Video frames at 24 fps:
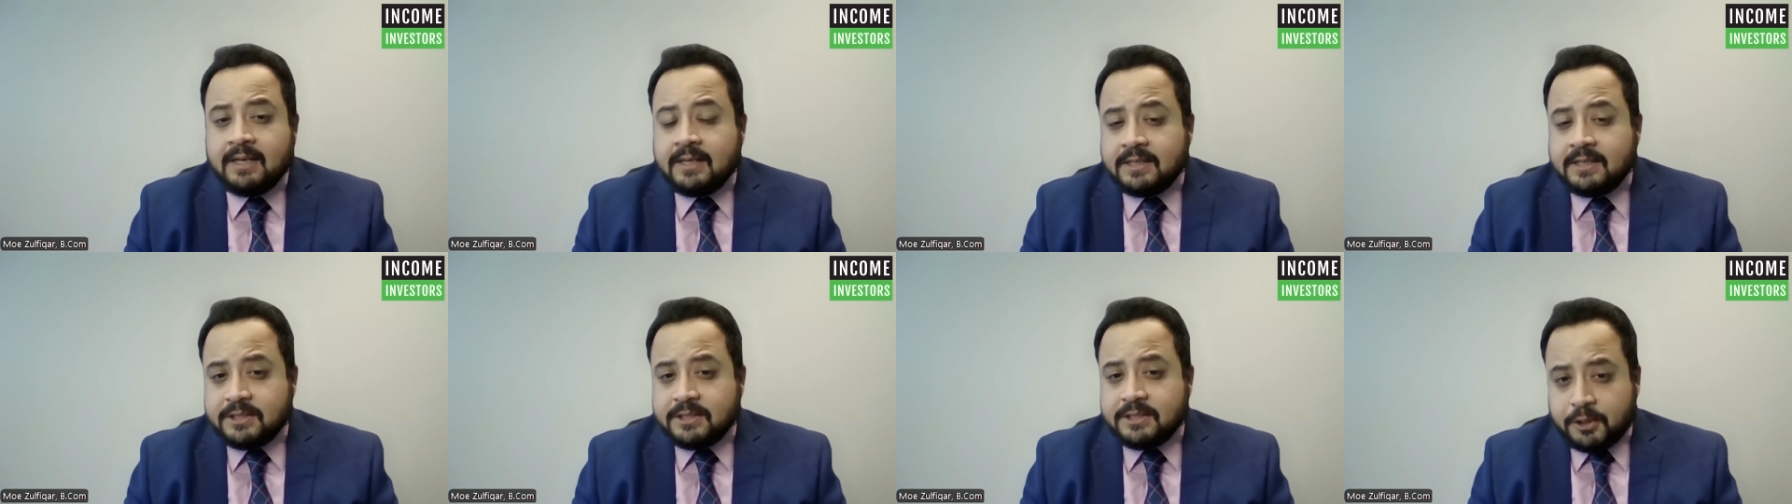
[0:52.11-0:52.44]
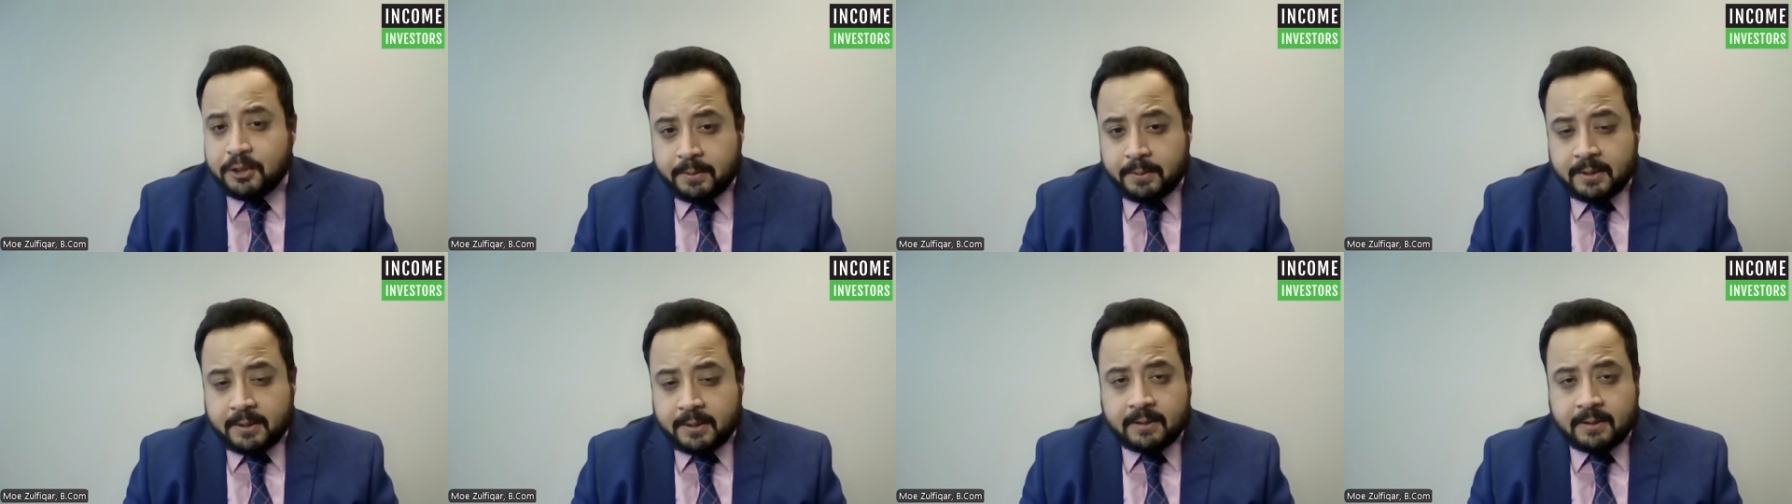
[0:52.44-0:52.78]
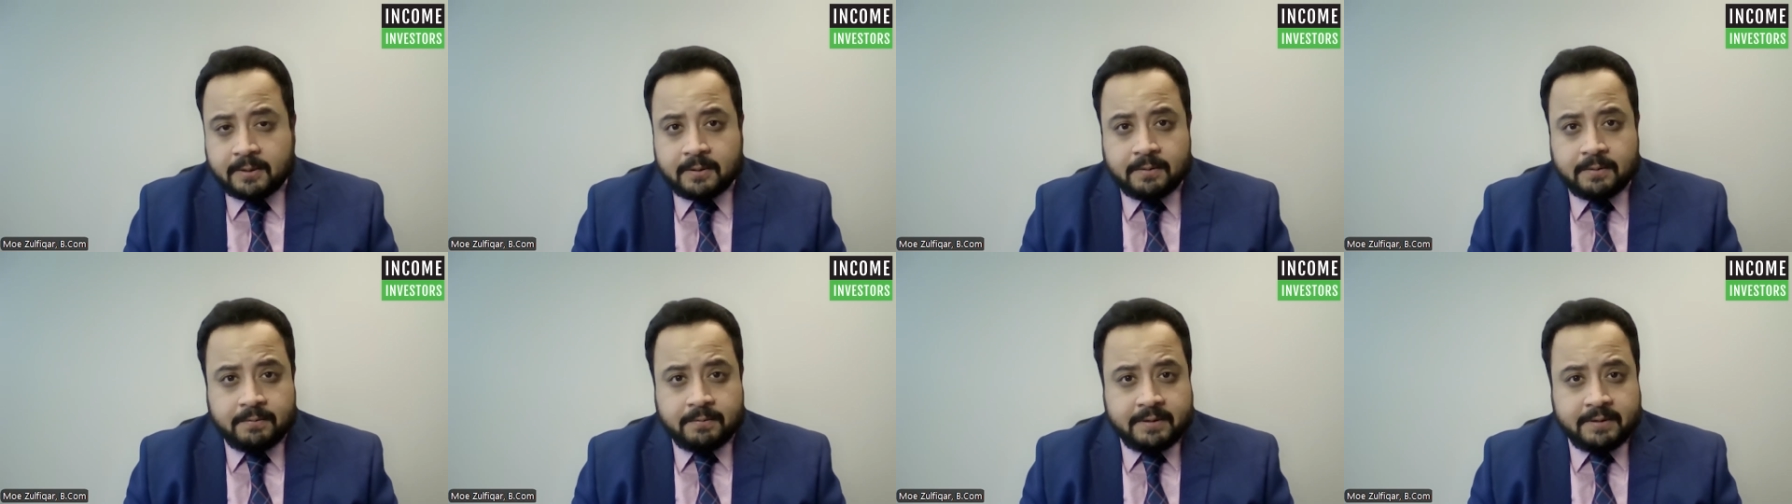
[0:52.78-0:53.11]

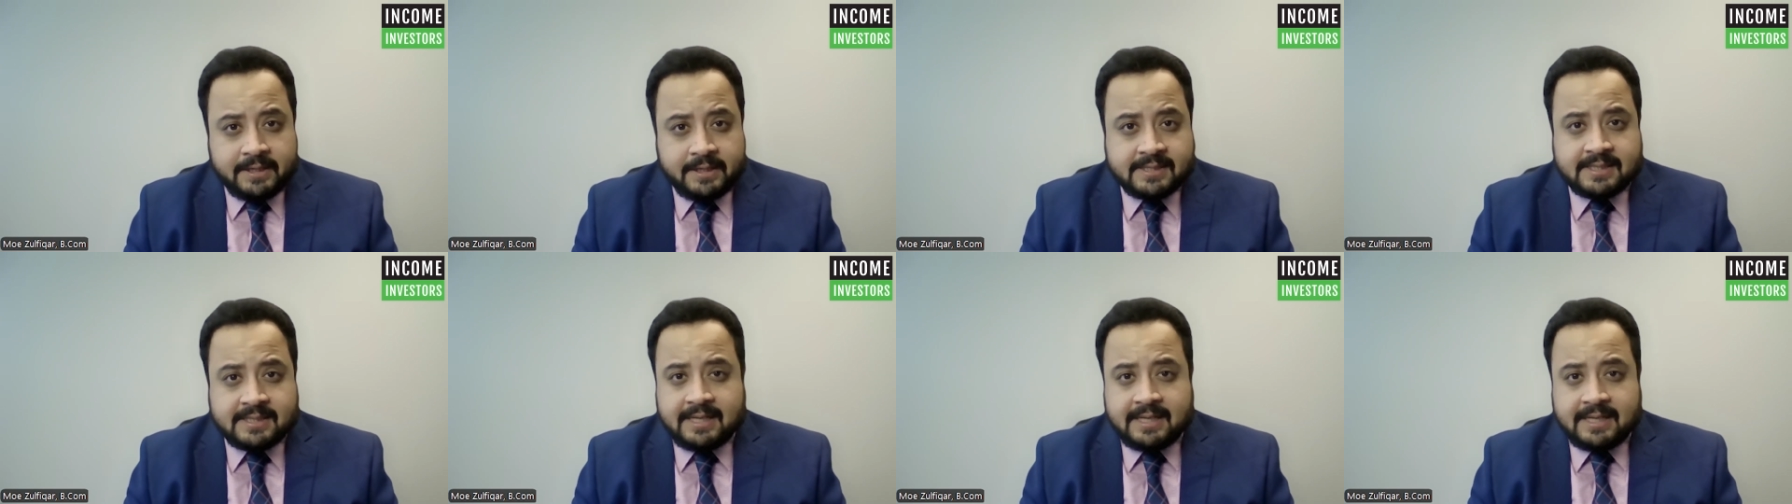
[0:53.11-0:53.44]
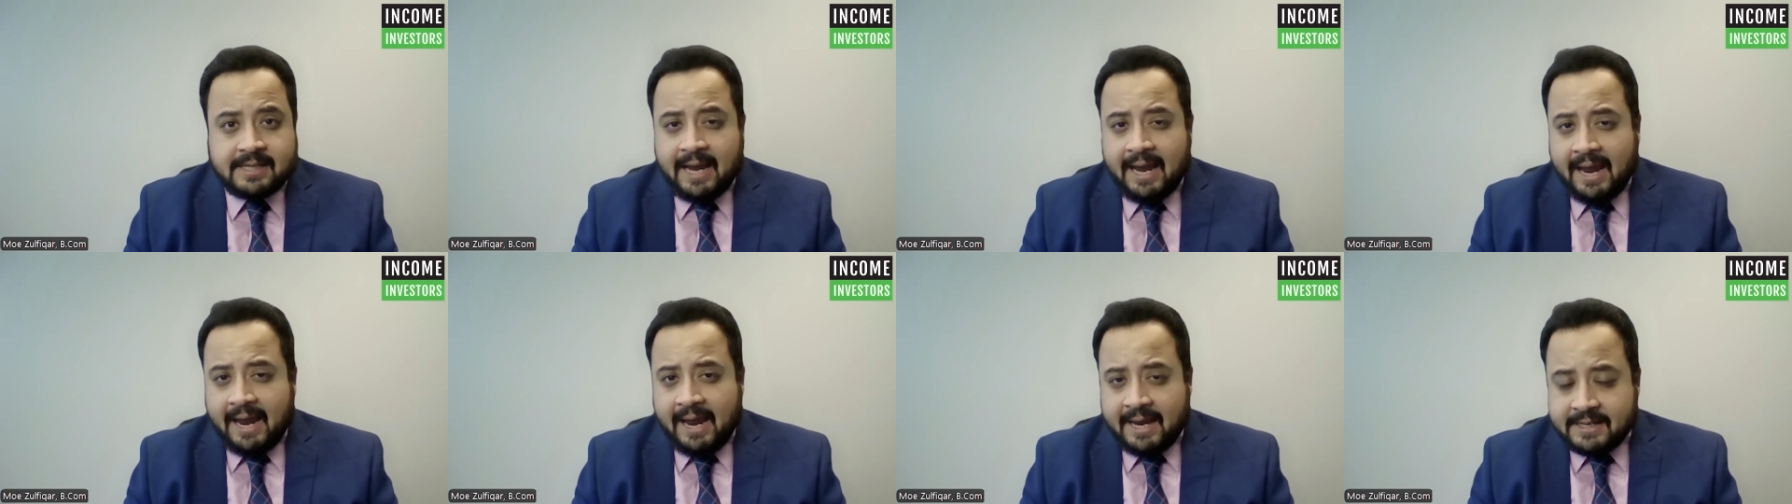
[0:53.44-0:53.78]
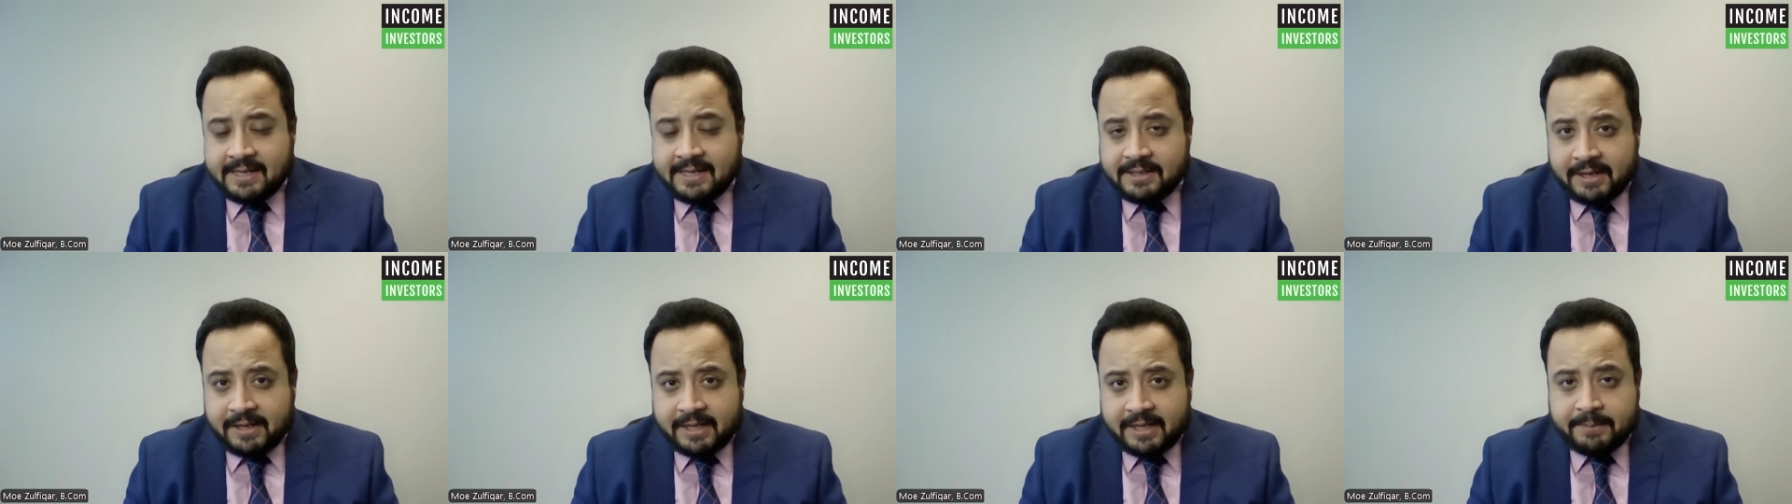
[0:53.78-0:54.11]
geopolitical risk, and
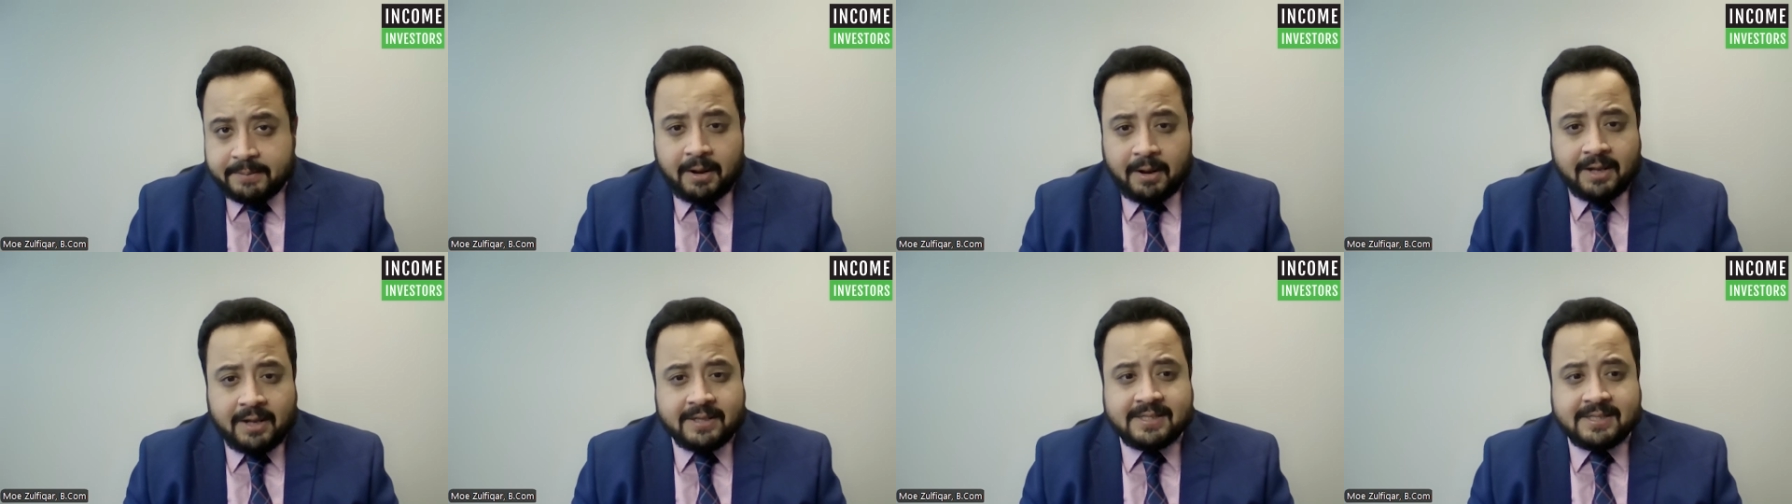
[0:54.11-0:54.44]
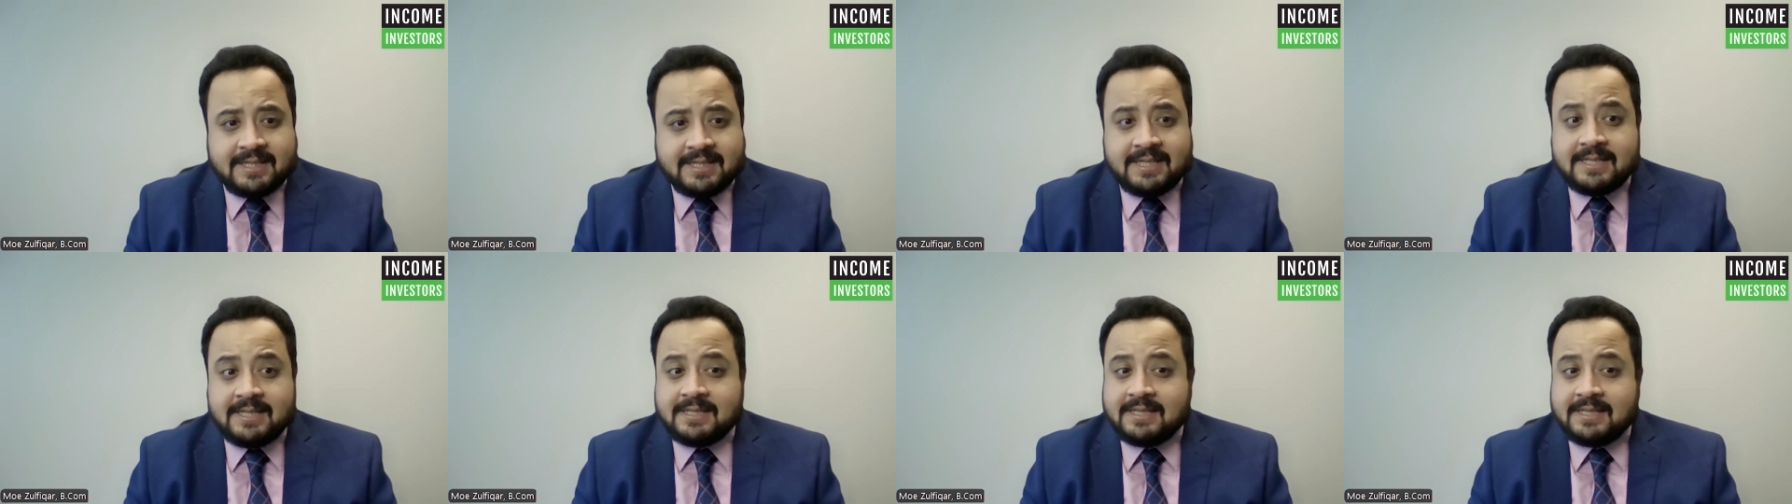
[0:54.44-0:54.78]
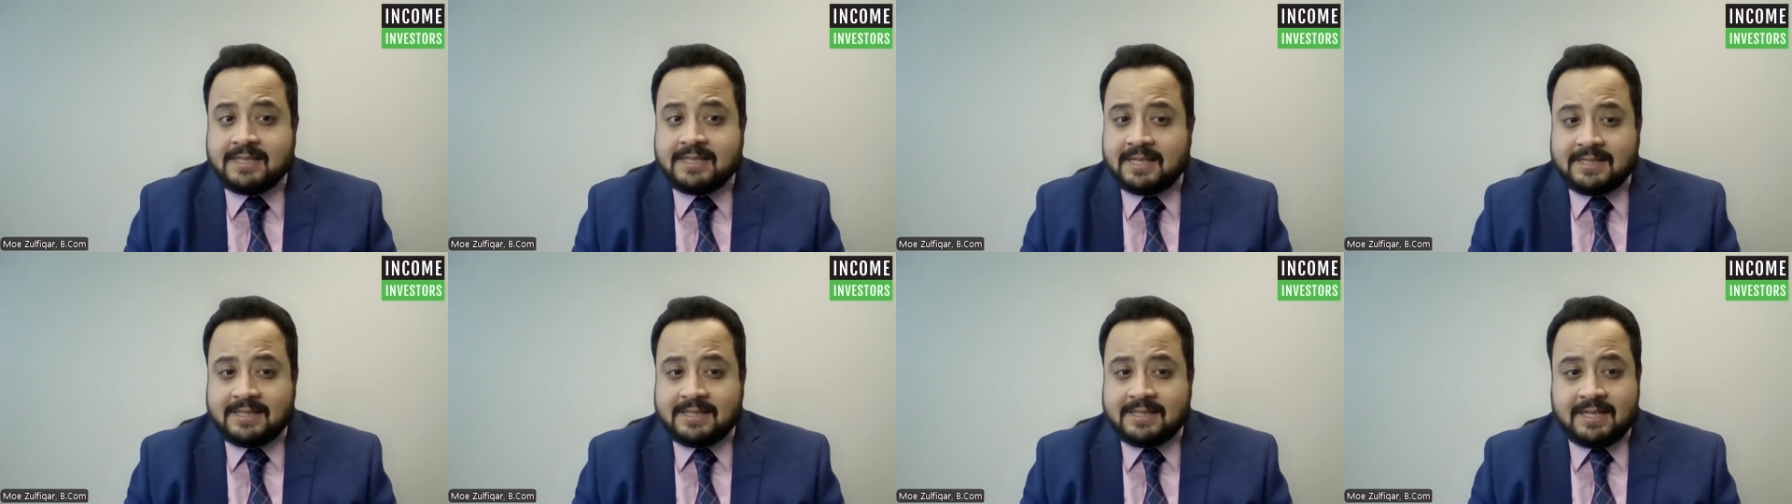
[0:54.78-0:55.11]
trade policies
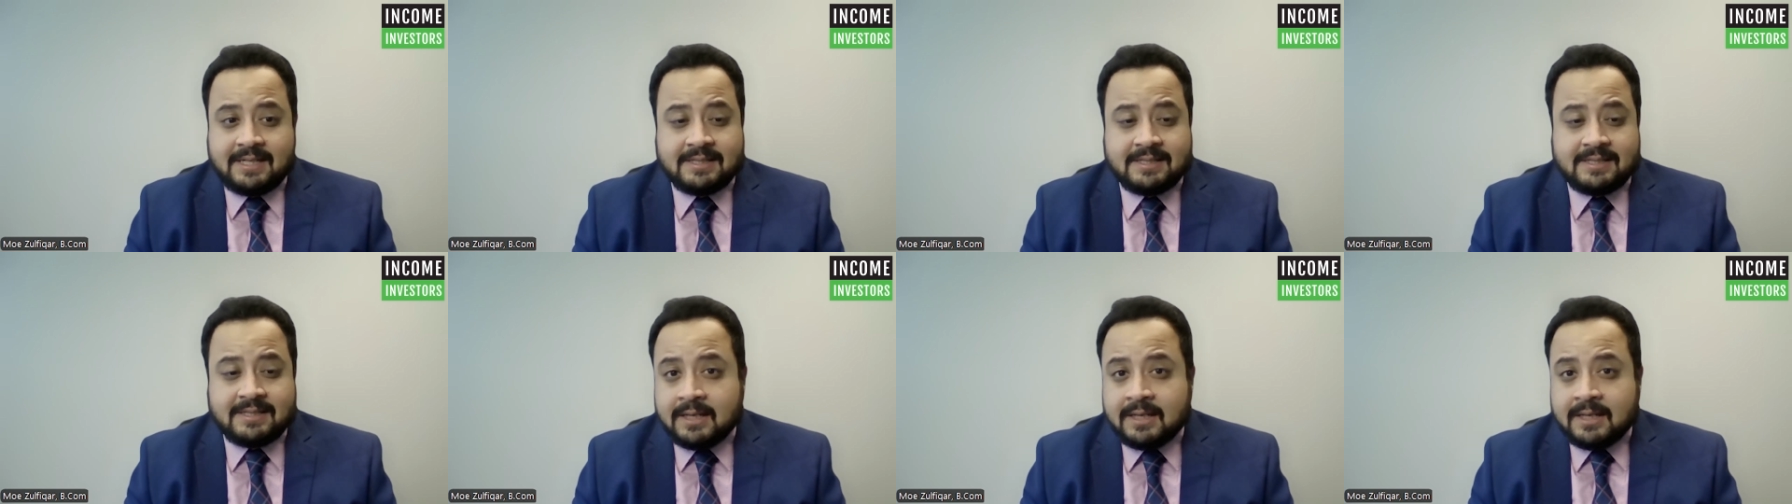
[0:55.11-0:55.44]
such as